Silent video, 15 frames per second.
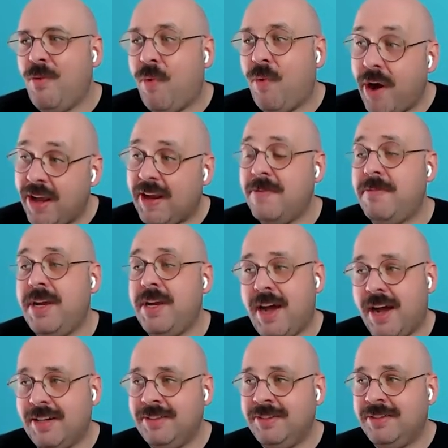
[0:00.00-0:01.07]
what it can be
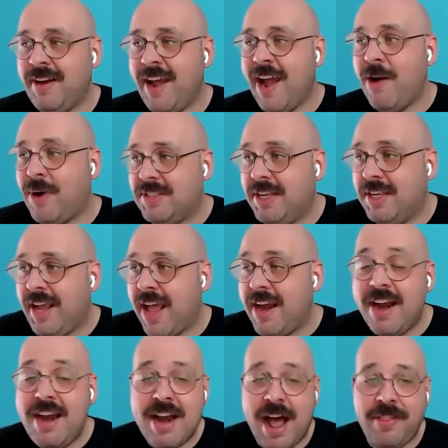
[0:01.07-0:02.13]
done. And once
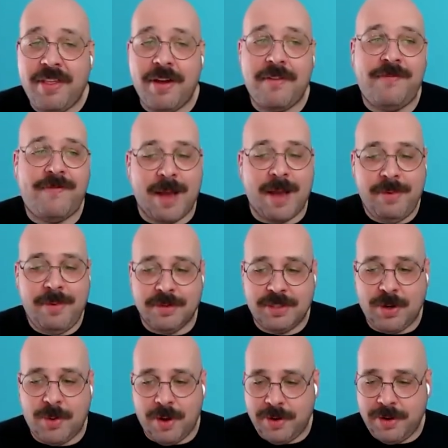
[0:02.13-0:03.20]
again, another
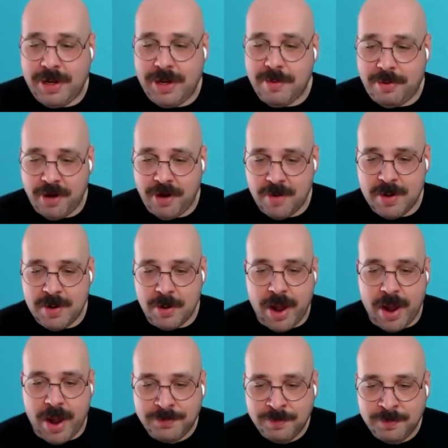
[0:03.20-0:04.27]
fabulous quality improvement
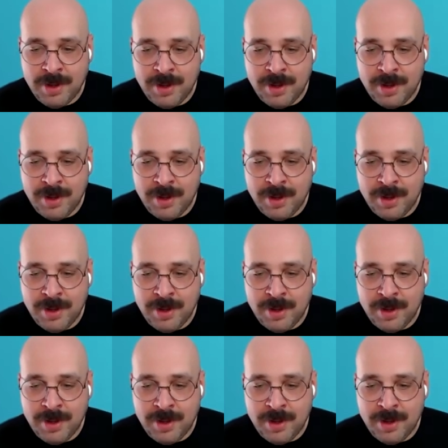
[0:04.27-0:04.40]
one.